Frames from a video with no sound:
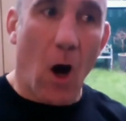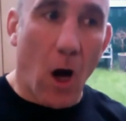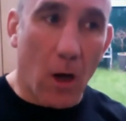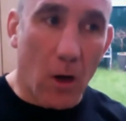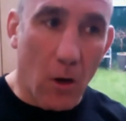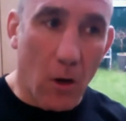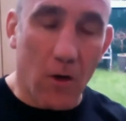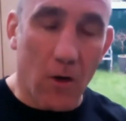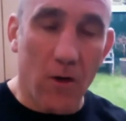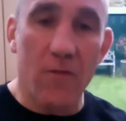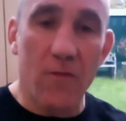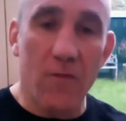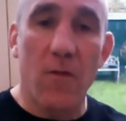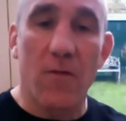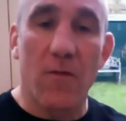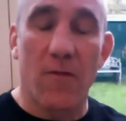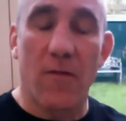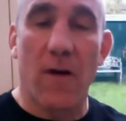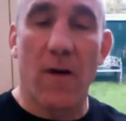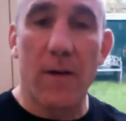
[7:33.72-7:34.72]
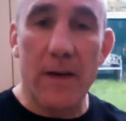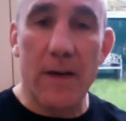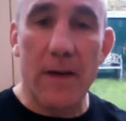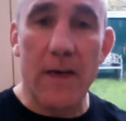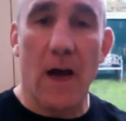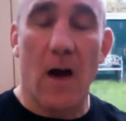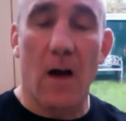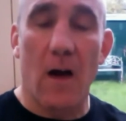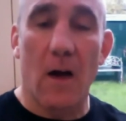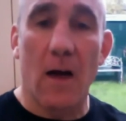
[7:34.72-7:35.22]
a lot of very
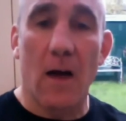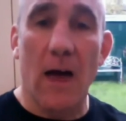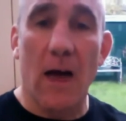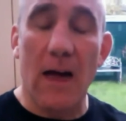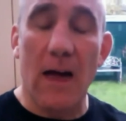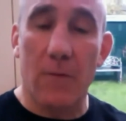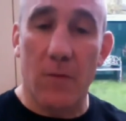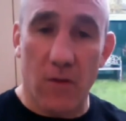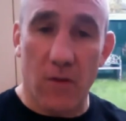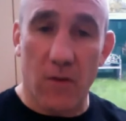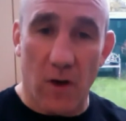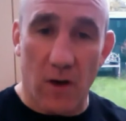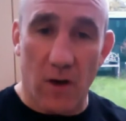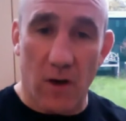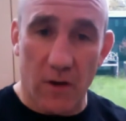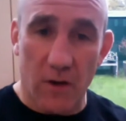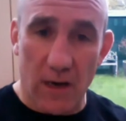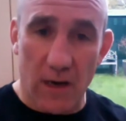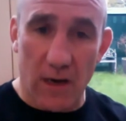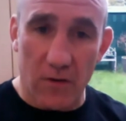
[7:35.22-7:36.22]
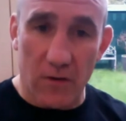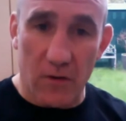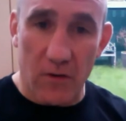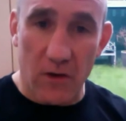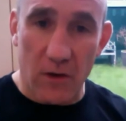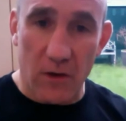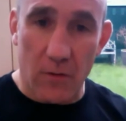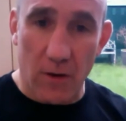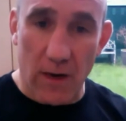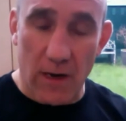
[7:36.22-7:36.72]
young advertising
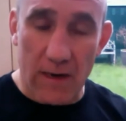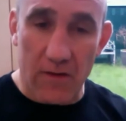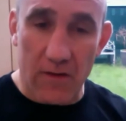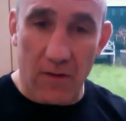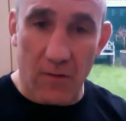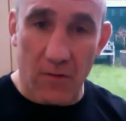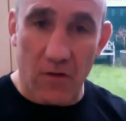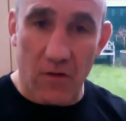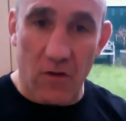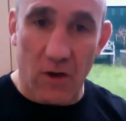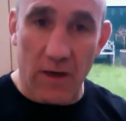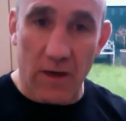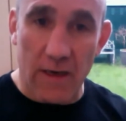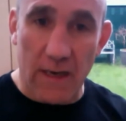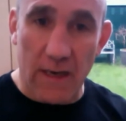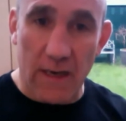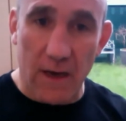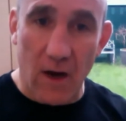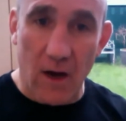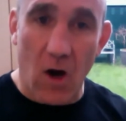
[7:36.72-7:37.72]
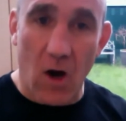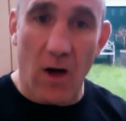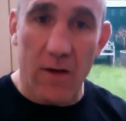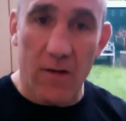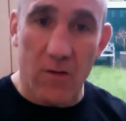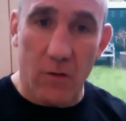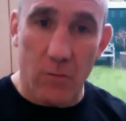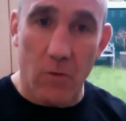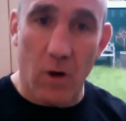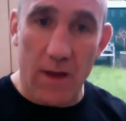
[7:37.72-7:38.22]
agency creatives started getting
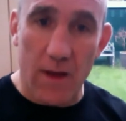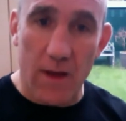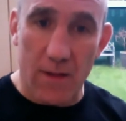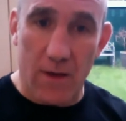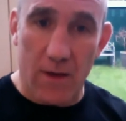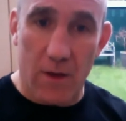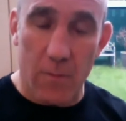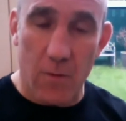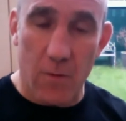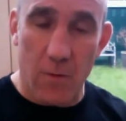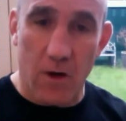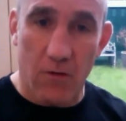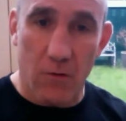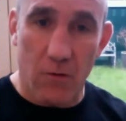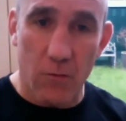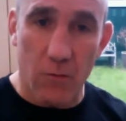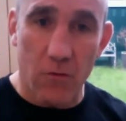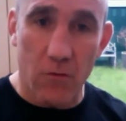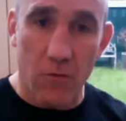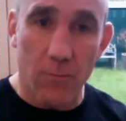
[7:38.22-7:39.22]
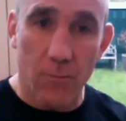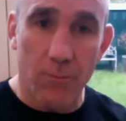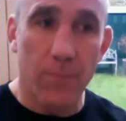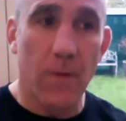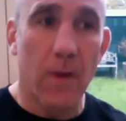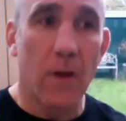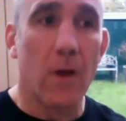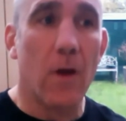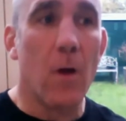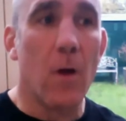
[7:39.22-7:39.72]
hired to write the commercials
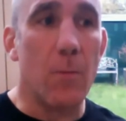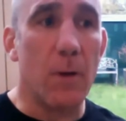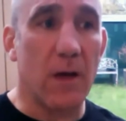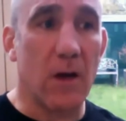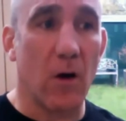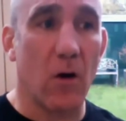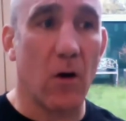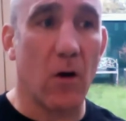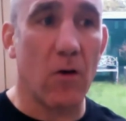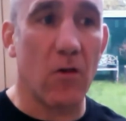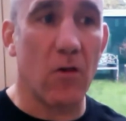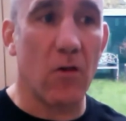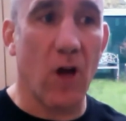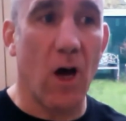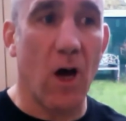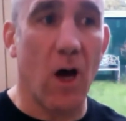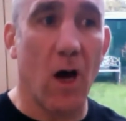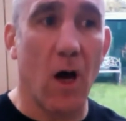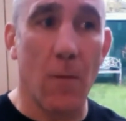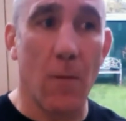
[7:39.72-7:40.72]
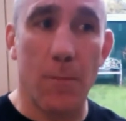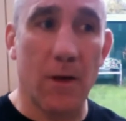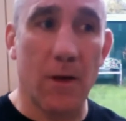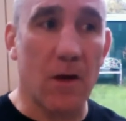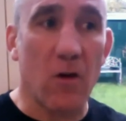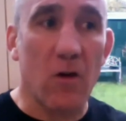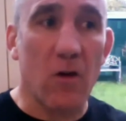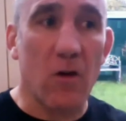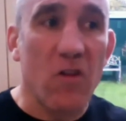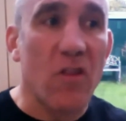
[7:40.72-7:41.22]
because
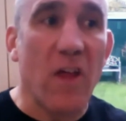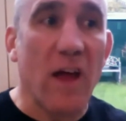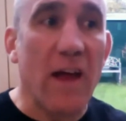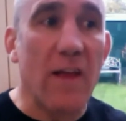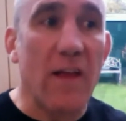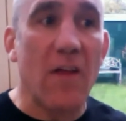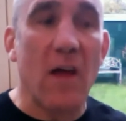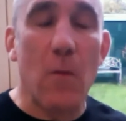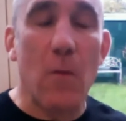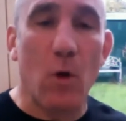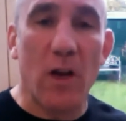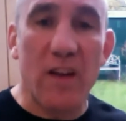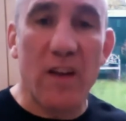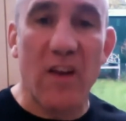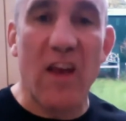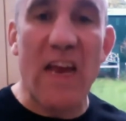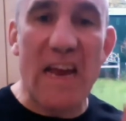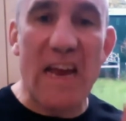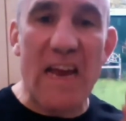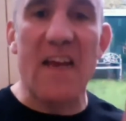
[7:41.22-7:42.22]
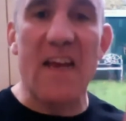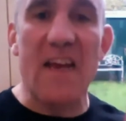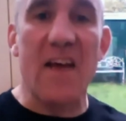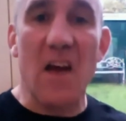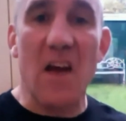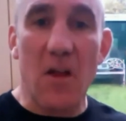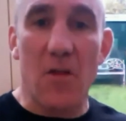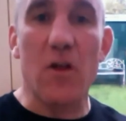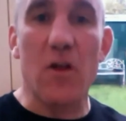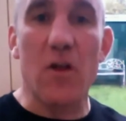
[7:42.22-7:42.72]
they wanted to hit
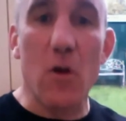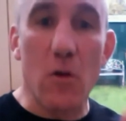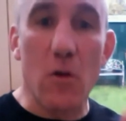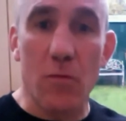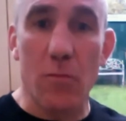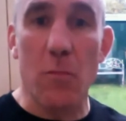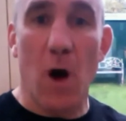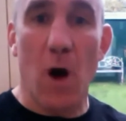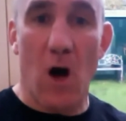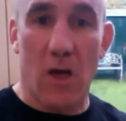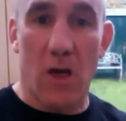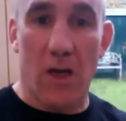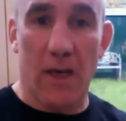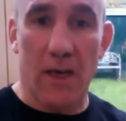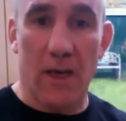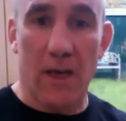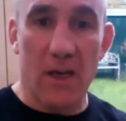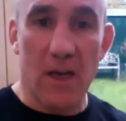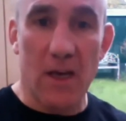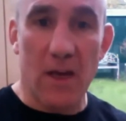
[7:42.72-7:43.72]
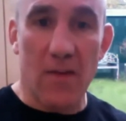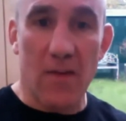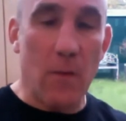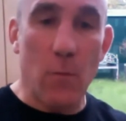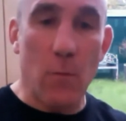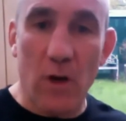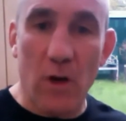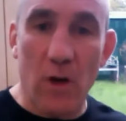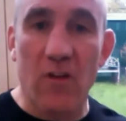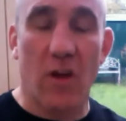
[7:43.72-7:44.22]
the youth market. They
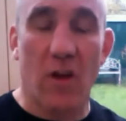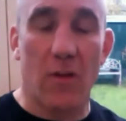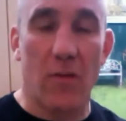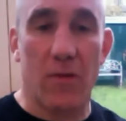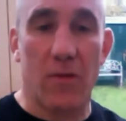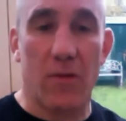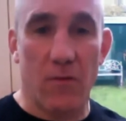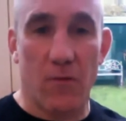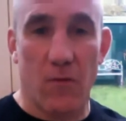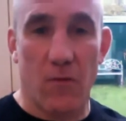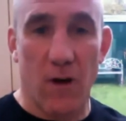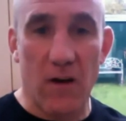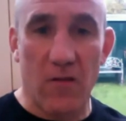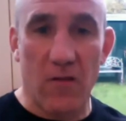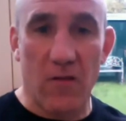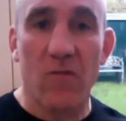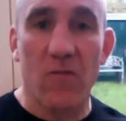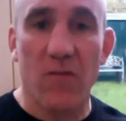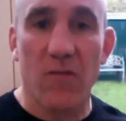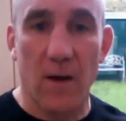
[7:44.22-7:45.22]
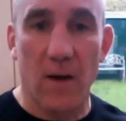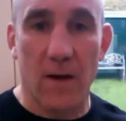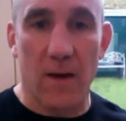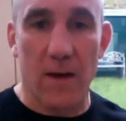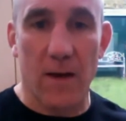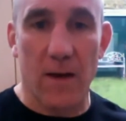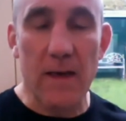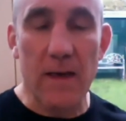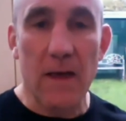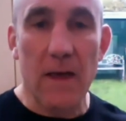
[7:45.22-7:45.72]
wanted something fresh and
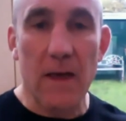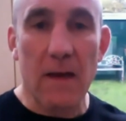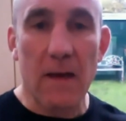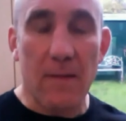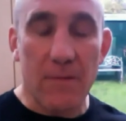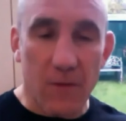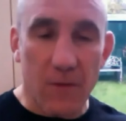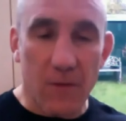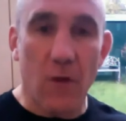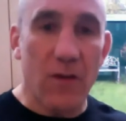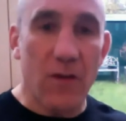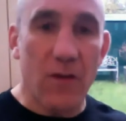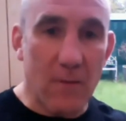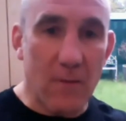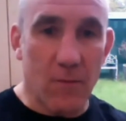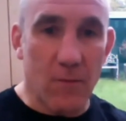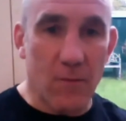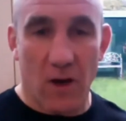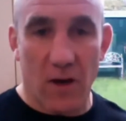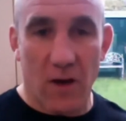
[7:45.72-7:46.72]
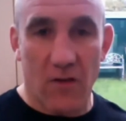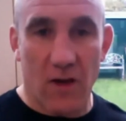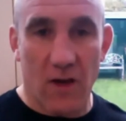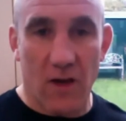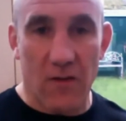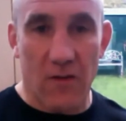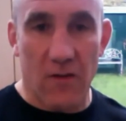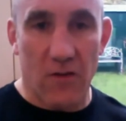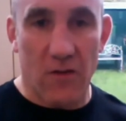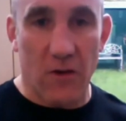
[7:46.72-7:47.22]
funky. Those advertising
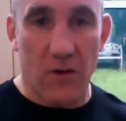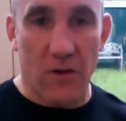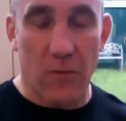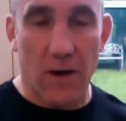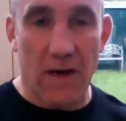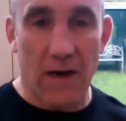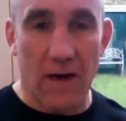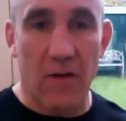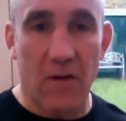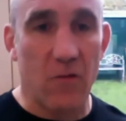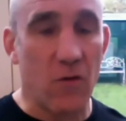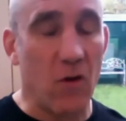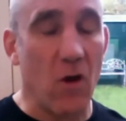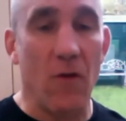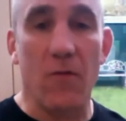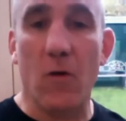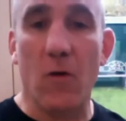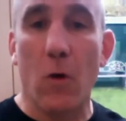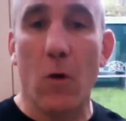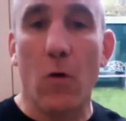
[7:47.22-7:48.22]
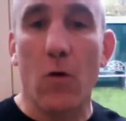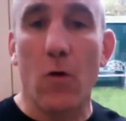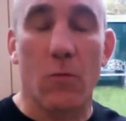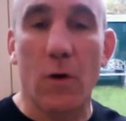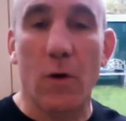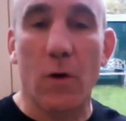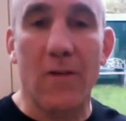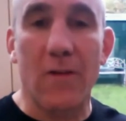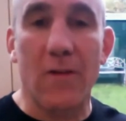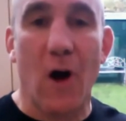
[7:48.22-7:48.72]
agency creatives, of course,
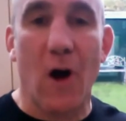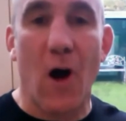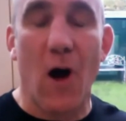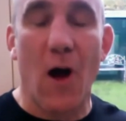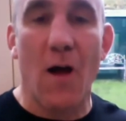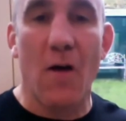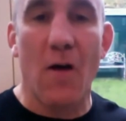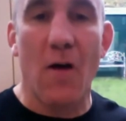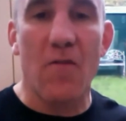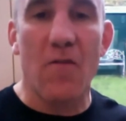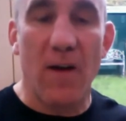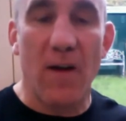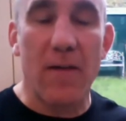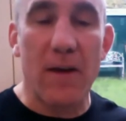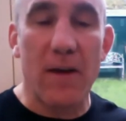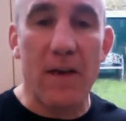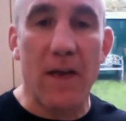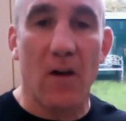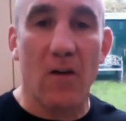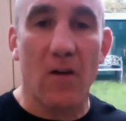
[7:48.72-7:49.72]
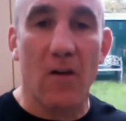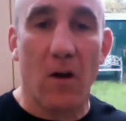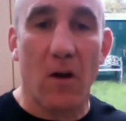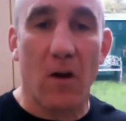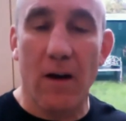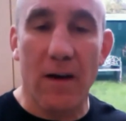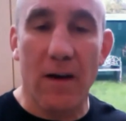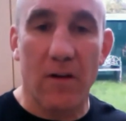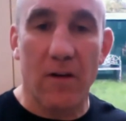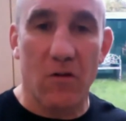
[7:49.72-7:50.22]
wanted to hire very young
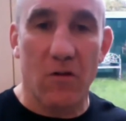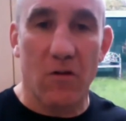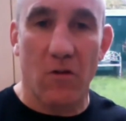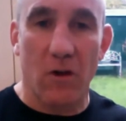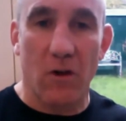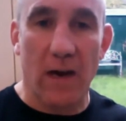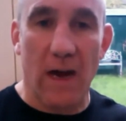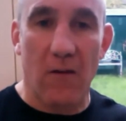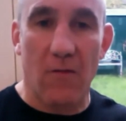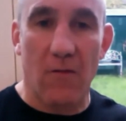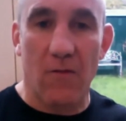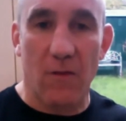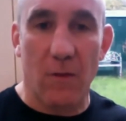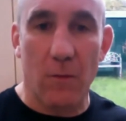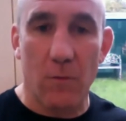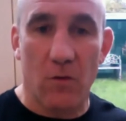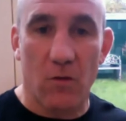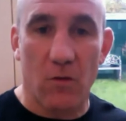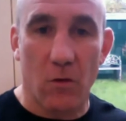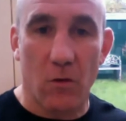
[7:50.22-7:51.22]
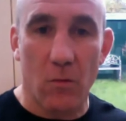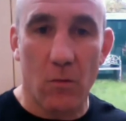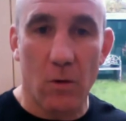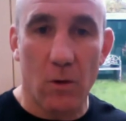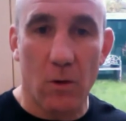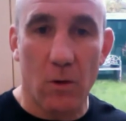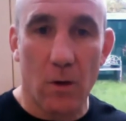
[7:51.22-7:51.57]
directors straight out of film school.